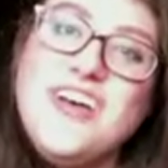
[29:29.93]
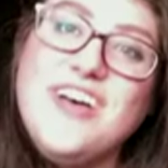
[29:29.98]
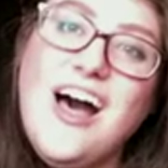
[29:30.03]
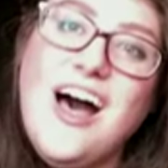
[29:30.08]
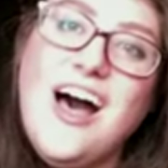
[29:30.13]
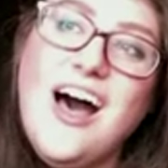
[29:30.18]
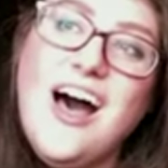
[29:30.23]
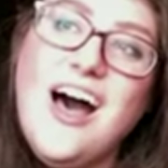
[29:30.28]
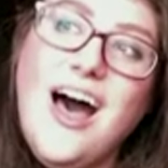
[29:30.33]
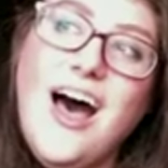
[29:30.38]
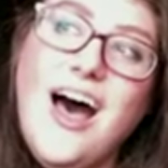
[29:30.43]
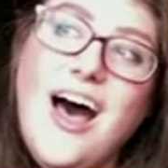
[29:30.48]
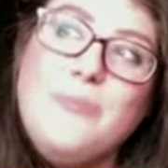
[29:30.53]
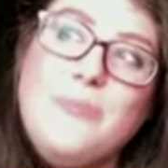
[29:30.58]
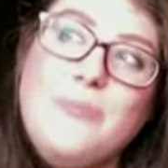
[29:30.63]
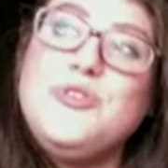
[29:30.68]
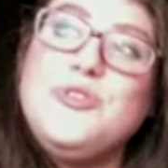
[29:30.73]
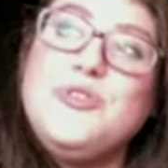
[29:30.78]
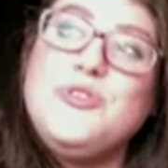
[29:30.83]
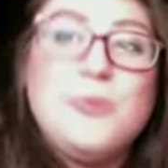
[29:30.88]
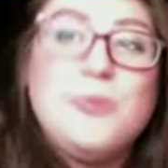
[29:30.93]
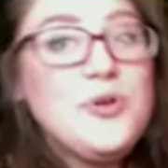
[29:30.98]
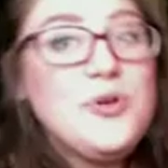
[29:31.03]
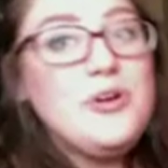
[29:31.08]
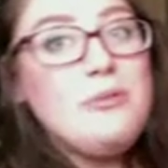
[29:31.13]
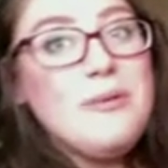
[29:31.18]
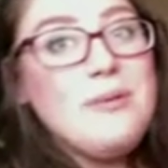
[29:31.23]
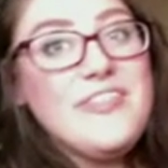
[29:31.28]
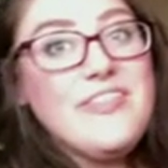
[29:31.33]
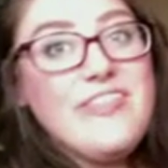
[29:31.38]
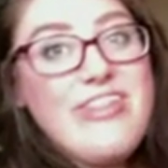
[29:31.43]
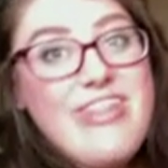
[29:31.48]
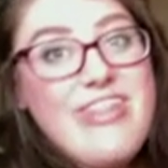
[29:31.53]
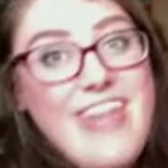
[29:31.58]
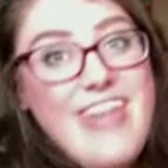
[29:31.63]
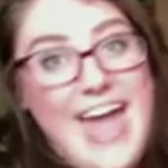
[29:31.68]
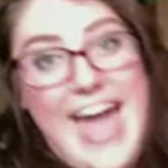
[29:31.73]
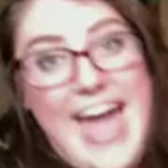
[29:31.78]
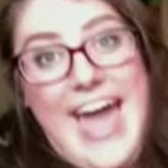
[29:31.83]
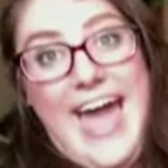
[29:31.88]
I'm super annoyed about
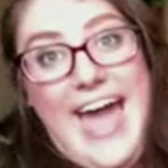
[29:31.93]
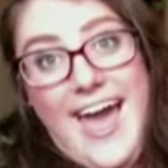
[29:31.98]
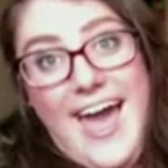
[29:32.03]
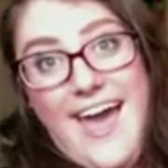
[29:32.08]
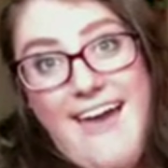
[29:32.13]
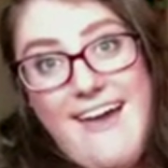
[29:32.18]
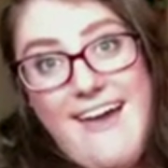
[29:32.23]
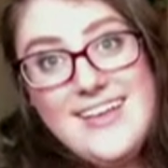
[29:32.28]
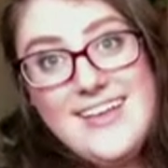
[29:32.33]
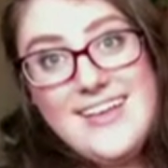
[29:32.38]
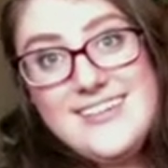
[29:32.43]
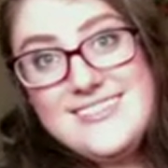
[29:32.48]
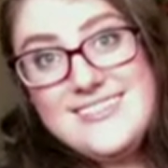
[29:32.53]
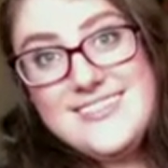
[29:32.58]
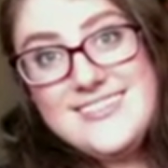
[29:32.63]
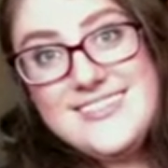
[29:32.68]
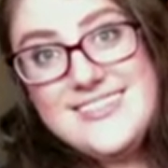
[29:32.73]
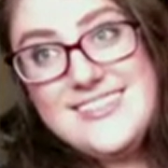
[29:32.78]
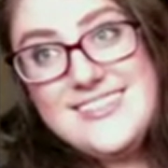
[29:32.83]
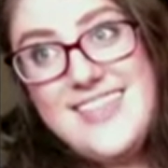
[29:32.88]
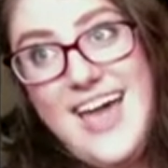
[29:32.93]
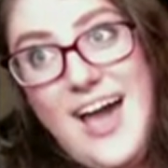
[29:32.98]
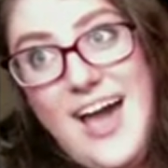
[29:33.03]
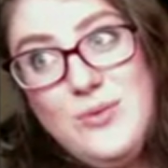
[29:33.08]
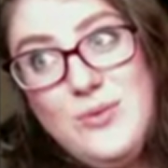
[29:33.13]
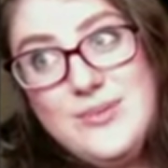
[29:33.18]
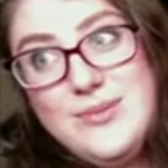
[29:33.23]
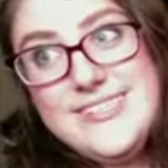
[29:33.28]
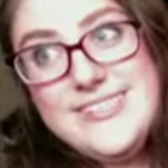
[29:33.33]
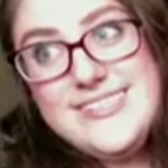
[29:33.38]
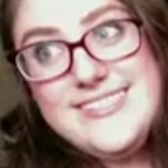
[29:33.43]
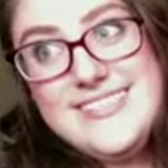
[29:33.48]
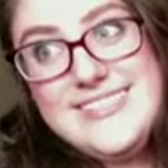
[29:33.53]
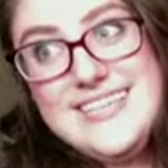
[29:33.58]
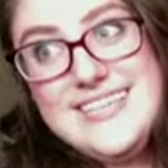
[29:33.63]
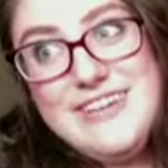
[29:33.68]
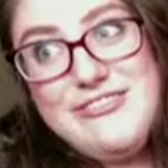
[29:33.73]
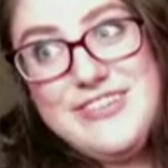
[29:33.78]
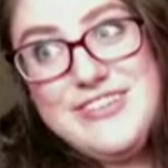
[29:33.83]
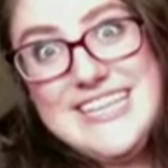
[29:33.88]
that. That was
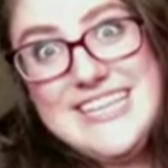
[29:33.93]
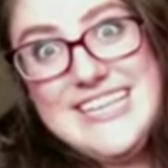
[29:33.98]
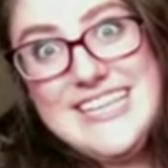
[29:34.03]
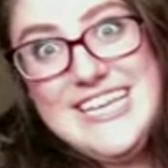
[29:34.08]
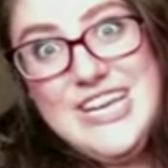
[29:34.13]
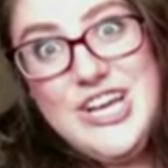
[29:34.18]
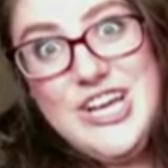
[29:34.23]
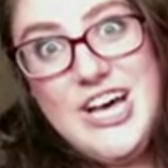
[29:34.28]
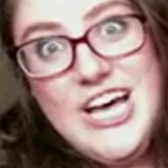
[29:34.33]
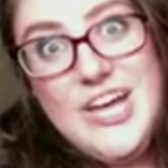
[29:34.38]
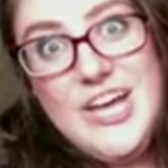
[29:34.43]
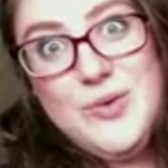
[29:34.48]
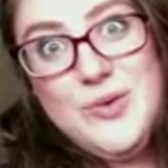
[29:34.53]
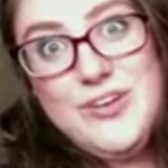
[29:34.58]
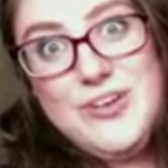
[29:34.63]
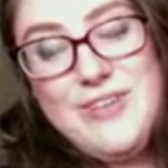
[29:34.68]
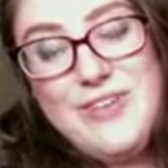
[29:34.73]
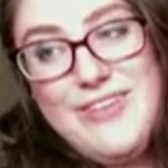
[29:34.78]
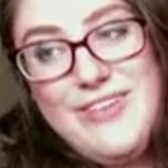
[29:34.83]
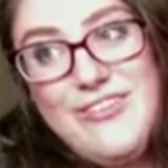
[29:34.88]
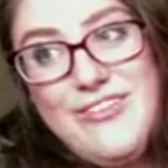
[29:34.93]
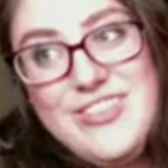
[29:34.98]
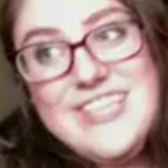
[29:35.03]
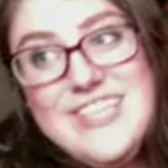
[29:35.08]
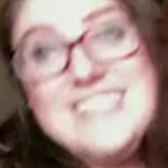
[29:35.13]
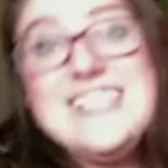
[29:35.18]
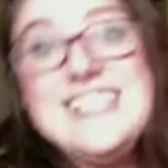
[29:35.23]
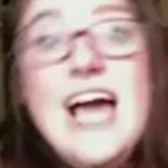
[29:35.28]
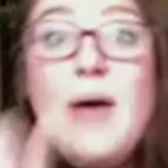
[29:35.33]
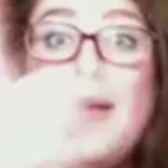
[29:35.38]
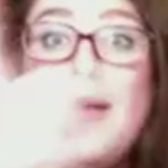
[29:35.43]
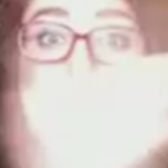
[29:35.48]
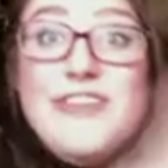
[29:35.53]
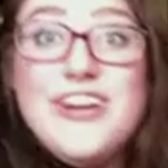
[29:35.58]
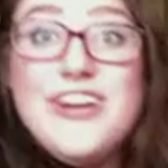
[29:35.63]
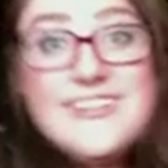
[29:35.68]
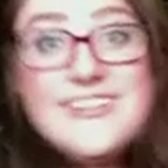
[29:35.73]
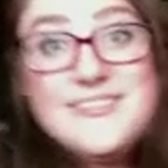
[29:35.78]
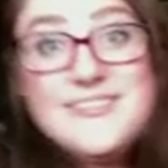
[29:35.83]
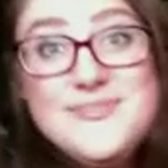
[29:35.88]
definitely not one of my favorite things.
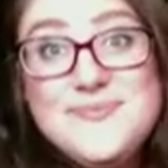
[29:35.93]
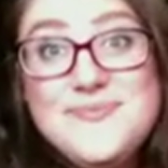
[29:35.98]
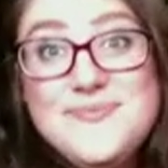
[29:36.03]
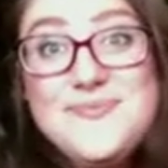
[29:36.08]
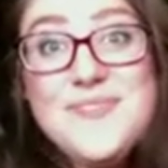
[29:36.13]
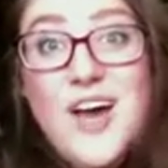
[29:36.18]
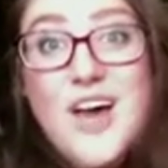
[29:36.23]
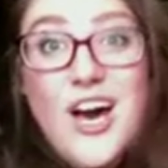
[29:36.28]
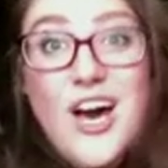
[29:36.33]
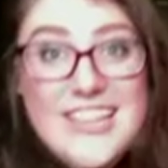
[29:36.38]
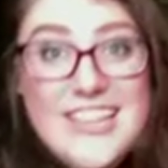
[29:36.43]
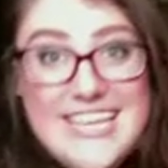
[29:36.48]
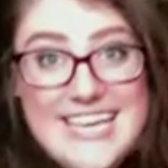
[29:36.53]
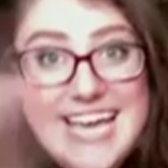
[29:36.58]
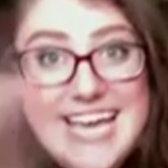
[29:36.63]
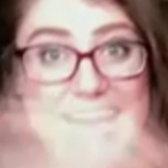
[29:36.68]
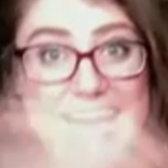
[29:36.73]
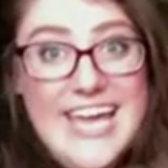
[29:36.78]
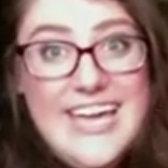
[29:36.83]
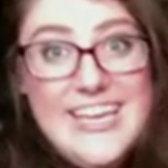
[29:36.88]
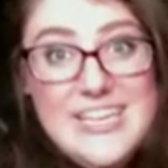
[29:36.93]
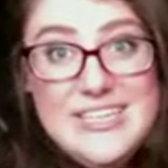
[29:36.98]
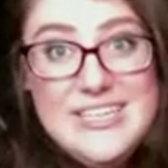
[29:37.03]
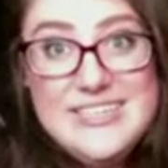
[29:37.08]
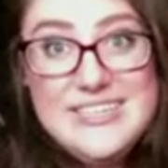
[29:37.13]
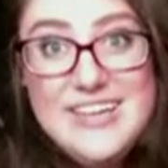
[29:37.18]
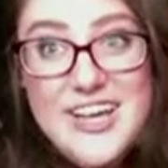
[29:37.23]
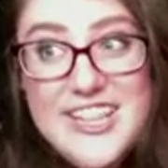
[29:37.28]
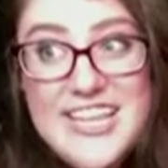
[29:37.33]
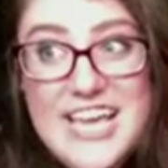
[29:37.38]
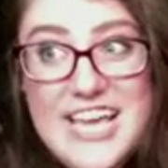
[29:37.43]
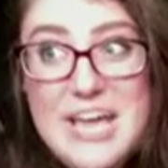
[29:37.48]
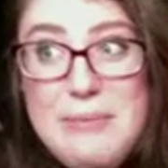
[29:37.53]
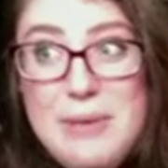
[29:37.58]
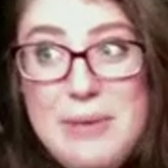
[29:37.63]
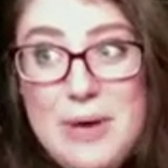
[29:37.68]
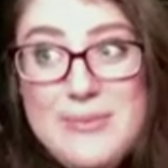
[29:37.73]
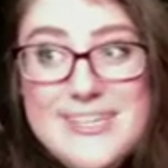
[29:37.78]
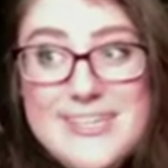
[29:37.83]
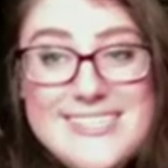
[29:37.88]
However, on the yay
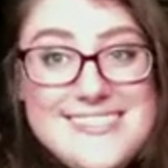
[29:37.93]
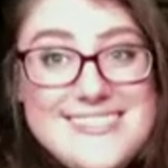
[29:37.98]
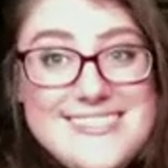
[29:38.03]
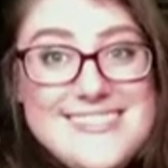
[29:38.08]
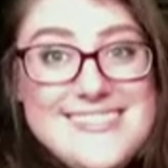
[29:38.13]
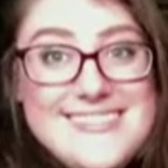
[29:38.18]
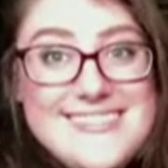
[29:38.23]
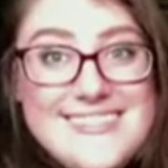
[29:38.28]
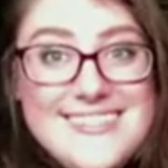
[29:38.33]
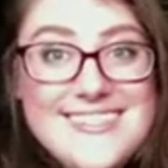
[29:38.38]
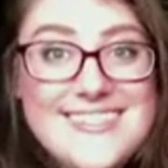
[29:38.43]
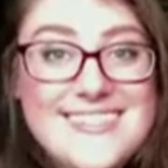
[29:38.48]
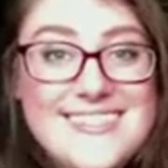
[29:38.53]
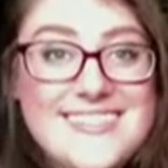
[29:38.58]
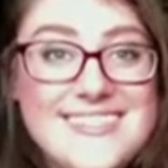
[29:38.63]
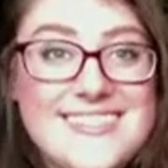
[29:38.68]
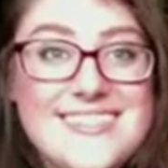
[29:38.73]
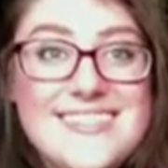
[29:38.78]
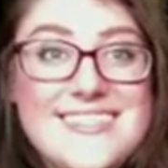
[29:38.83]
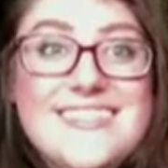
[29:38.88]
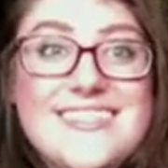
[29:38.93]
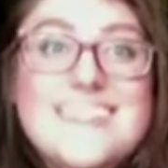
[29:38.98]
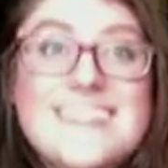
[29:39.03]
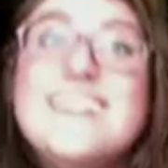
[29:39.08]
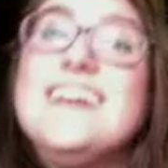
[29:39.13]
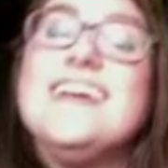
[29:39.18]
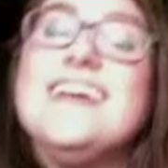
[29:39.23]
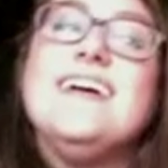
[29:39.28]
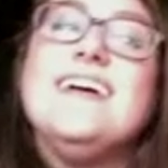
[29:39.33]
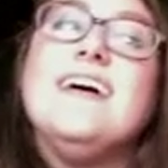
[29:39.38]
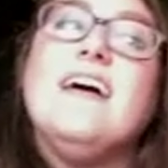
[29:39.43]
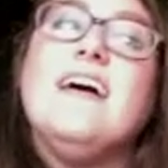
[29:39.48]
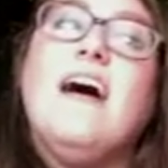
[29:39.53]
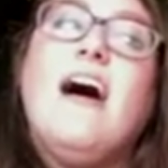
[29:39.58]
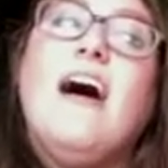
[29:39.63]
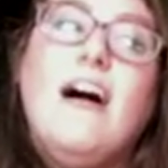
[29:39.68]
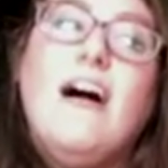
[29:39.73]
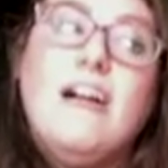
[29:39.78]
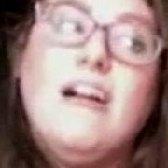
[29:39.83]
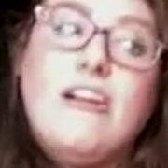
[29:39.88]
moments,
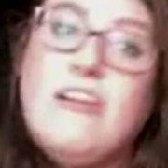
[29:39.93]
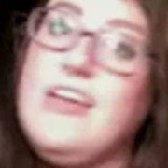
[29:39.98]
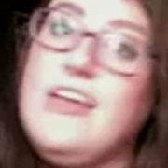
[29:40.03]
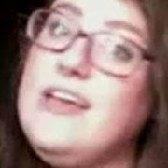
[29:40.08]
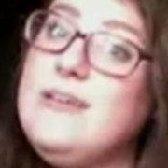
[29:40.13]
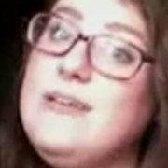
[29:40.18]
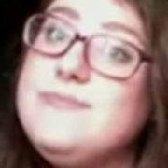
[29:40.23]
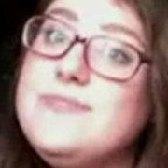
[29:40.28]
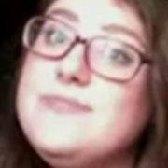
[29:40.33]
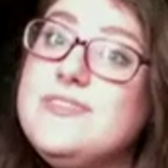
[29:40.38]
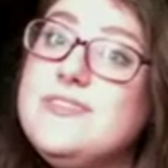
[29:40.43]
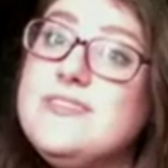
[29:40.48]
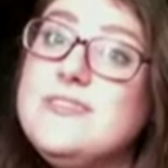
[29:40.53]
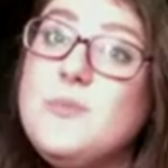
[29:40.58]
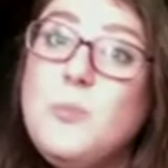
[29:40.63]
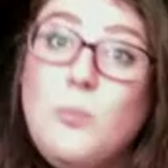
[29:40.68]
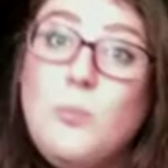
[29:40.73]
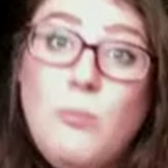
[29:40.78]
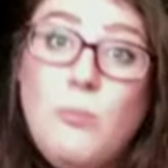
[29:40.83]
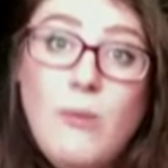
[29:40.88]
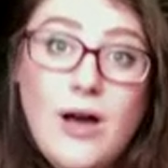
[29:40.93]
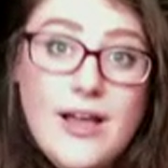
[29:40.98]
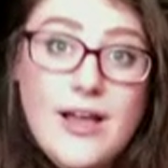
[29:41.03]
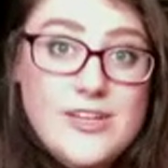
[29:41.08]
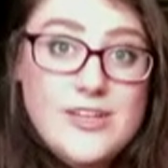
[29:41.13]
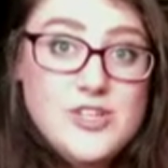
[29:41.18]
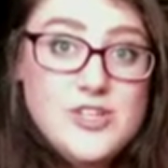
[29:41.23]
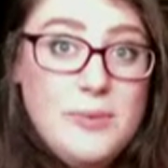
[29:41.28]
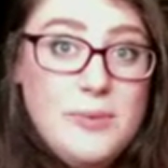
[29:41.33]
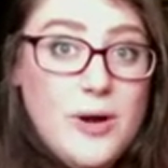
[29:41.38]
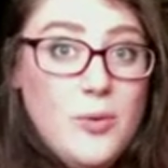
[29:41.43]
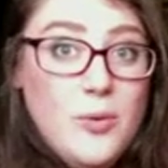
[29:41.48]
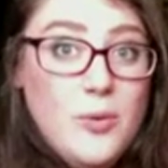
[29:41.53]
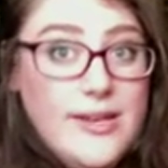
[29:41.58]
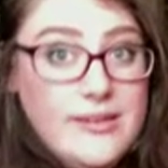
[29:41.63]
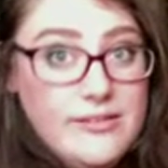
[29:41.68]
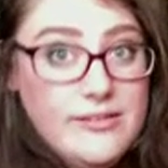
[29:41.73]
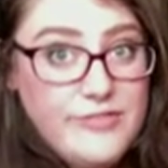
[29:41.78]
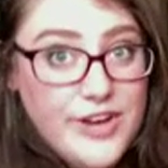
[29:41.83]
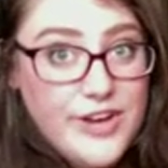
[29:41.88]
Hunger Games Mockingjay Part 1
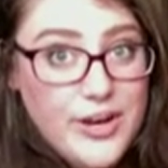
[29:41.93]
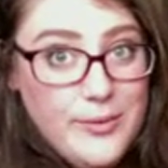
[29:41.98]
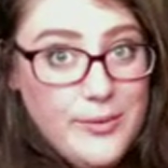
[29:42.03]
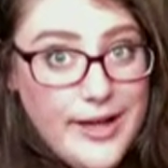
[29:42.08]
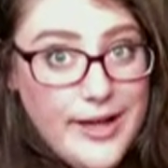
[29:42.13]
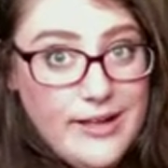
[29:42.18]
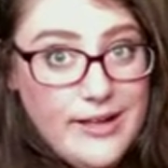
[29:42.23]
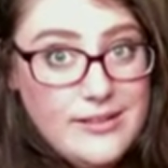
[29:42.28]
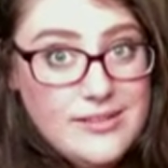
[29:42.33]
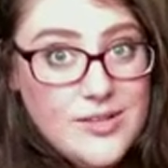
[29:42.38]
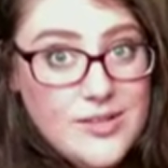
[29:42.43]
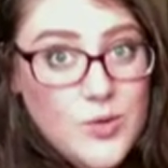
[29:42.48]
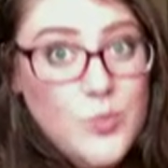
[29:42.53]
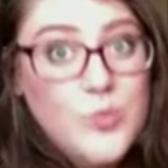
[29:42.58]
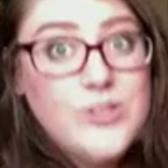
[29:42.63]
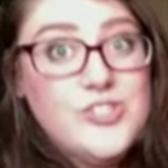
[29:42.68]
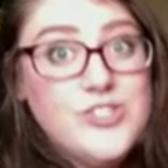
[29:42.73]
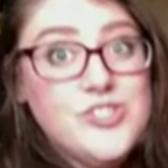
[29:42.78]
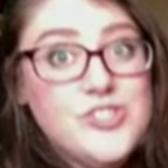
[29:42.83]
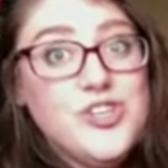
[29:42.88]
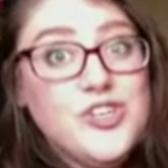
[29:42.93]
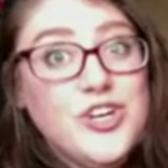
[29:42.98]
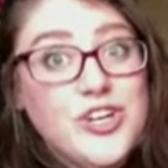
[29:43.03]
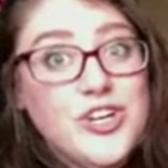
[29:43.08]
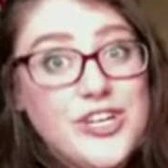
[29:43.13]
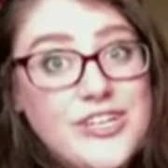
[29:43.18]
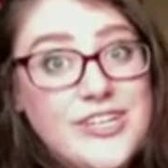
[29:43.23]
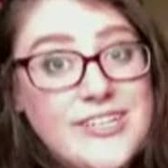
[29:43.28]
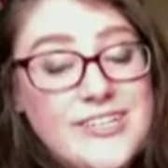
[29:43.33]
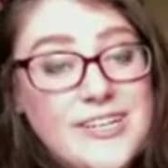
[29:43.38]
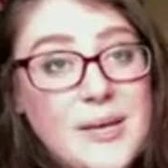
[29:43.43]
did very well, which is good.